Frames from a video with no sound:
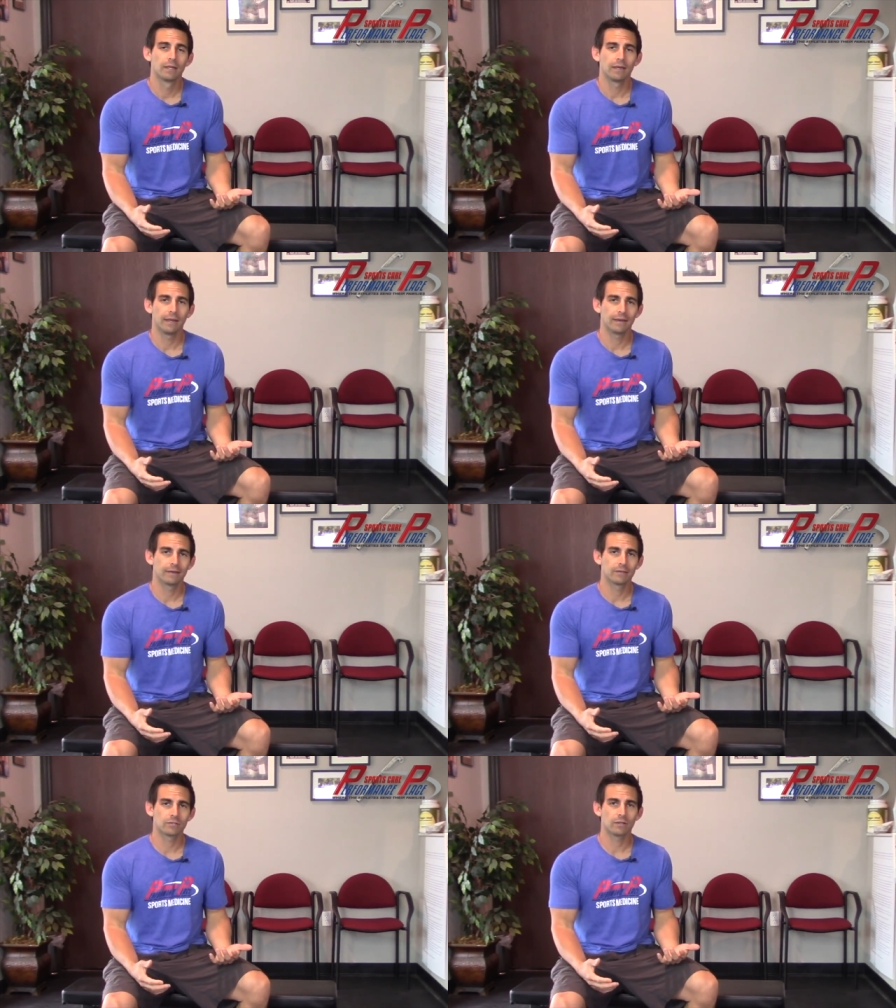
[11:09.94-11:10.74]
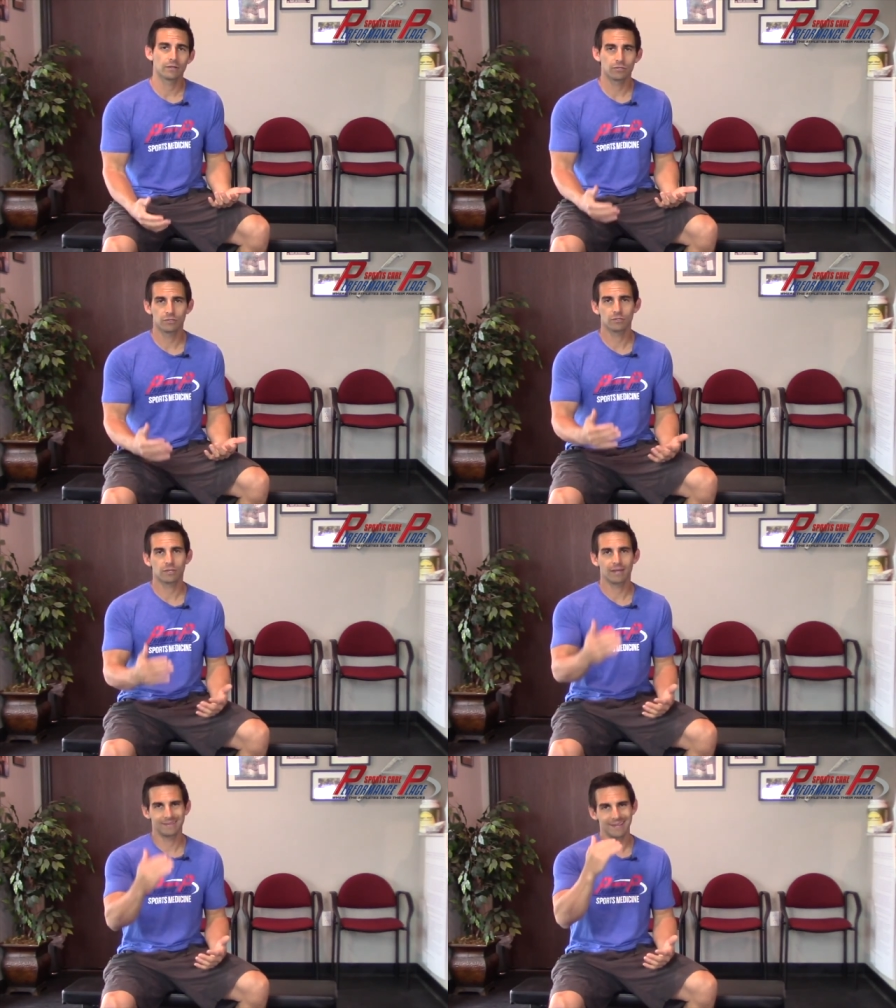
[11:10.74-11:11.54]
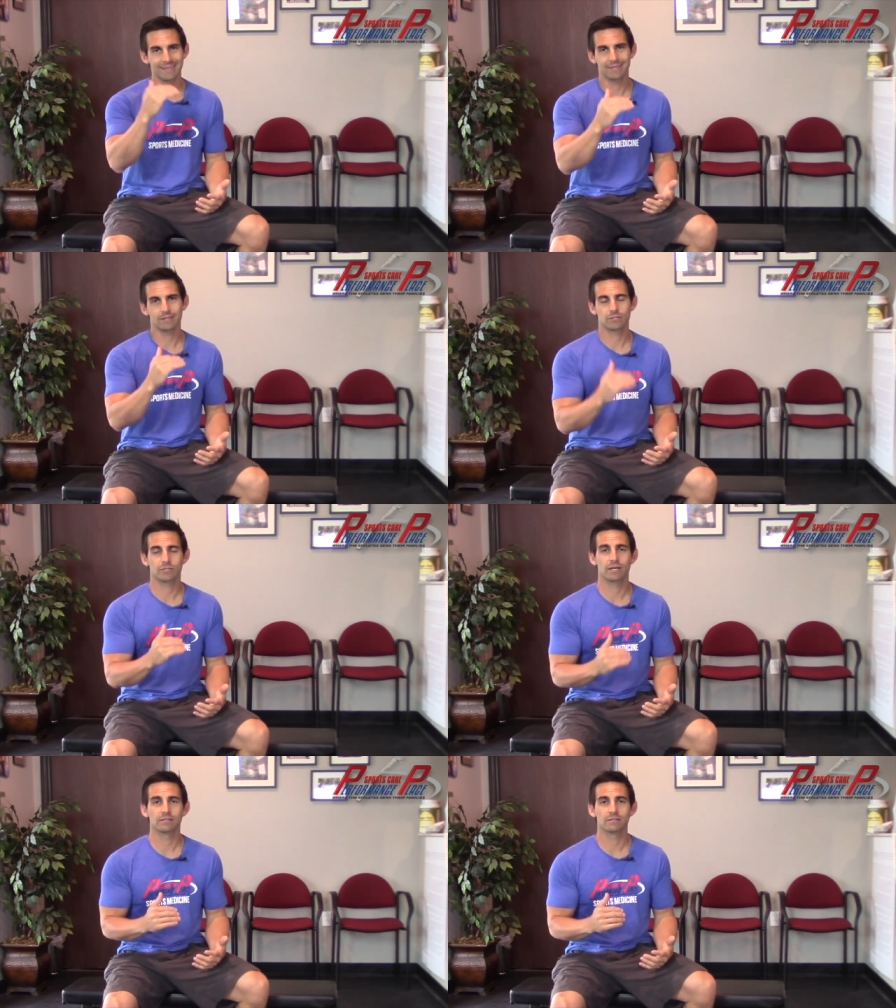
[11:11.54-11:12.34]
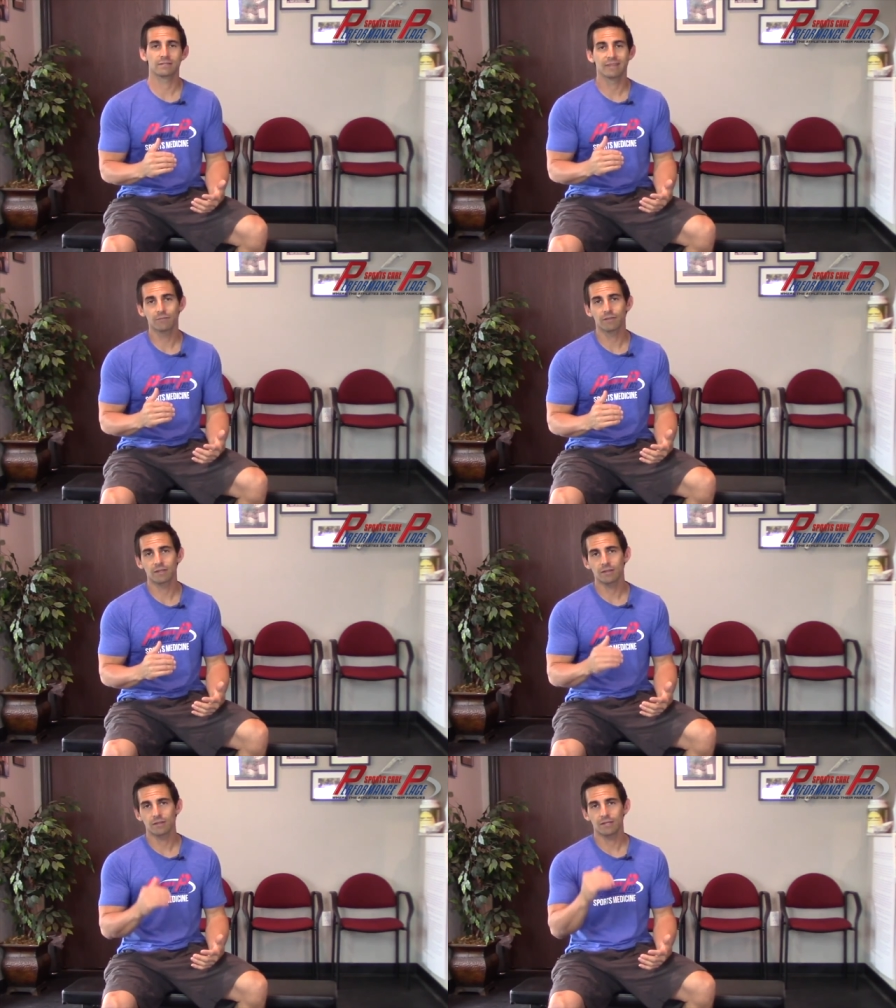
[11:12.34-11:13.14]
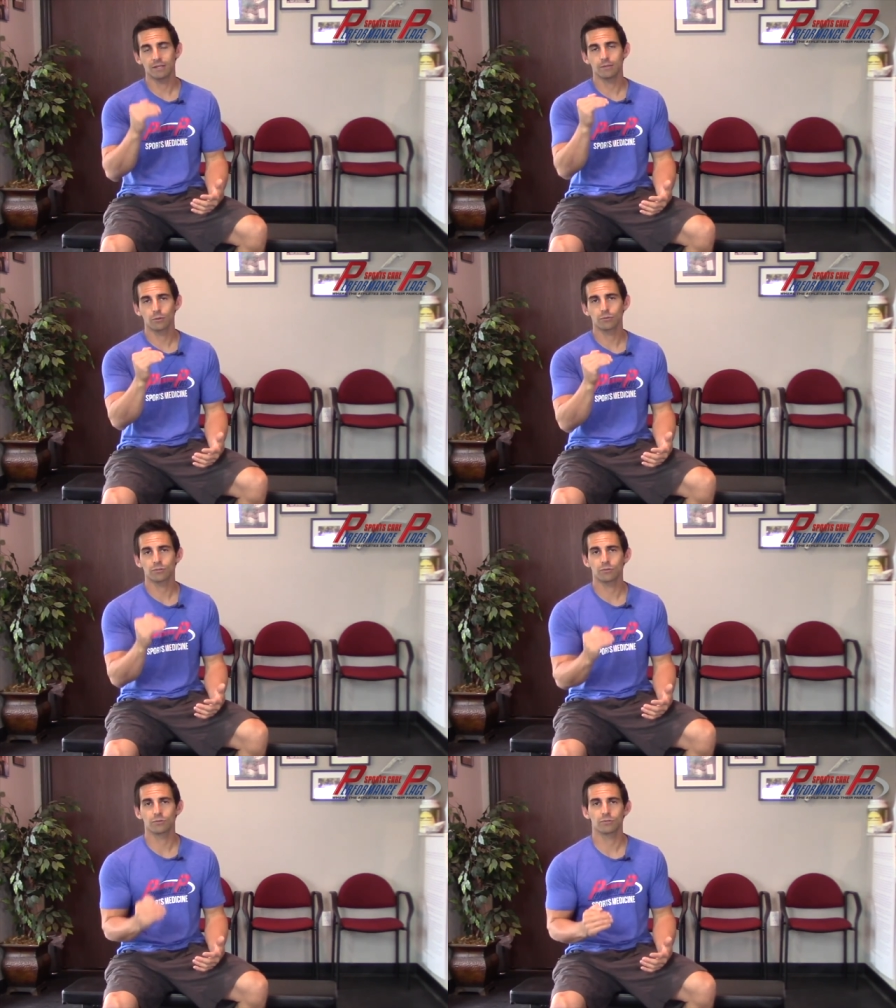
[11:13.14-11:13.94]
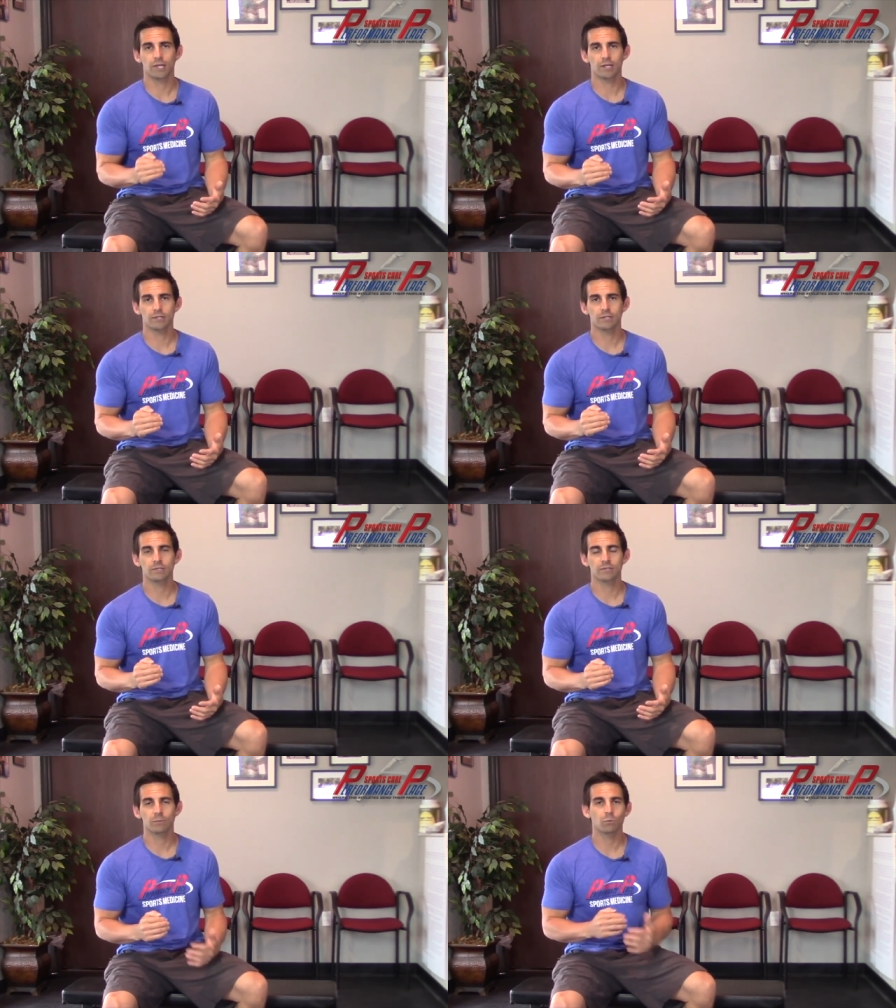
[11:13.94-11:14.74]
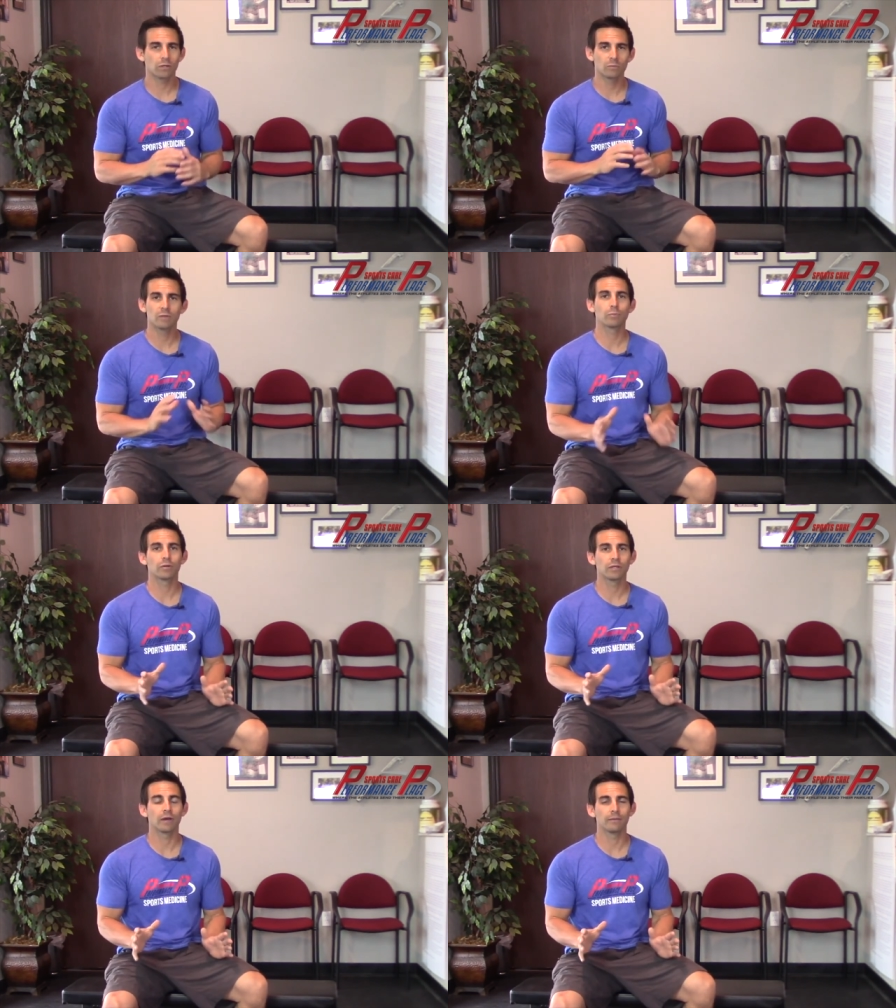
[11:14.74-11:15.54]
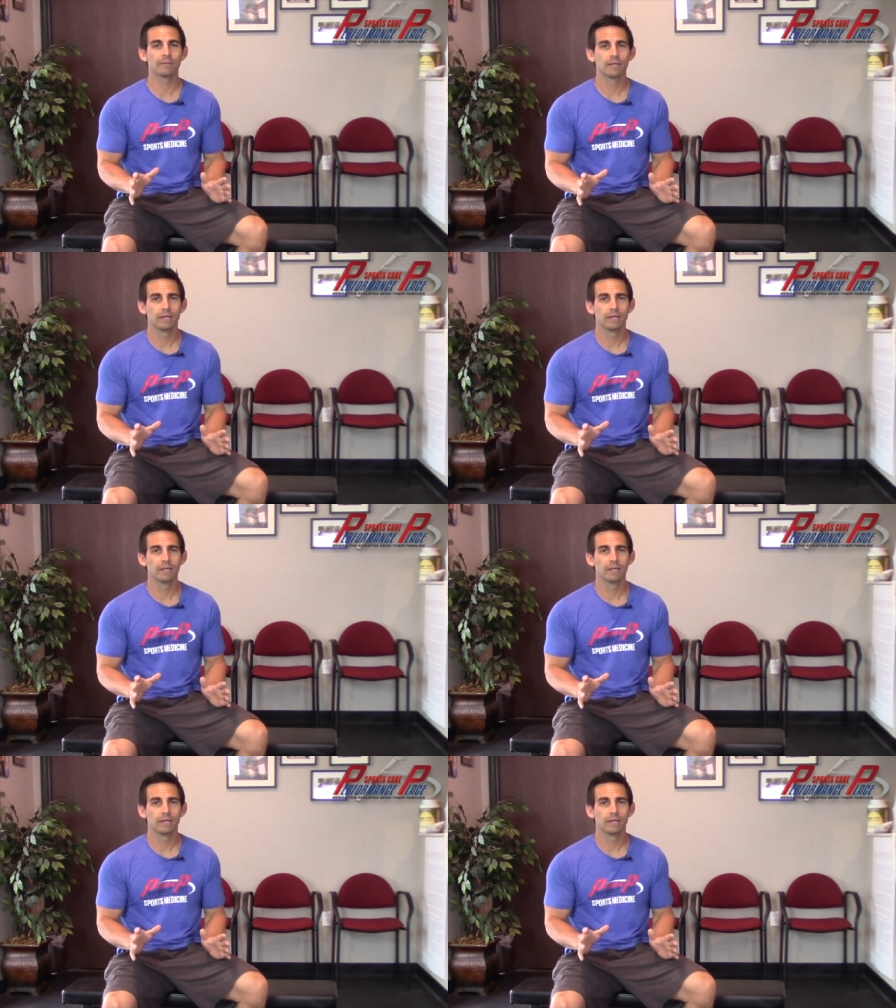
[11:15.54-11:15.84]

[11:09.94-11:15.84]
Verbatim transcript: And as long as you just kind of take the exercises given in those certain sections, then we're going to be pretty good.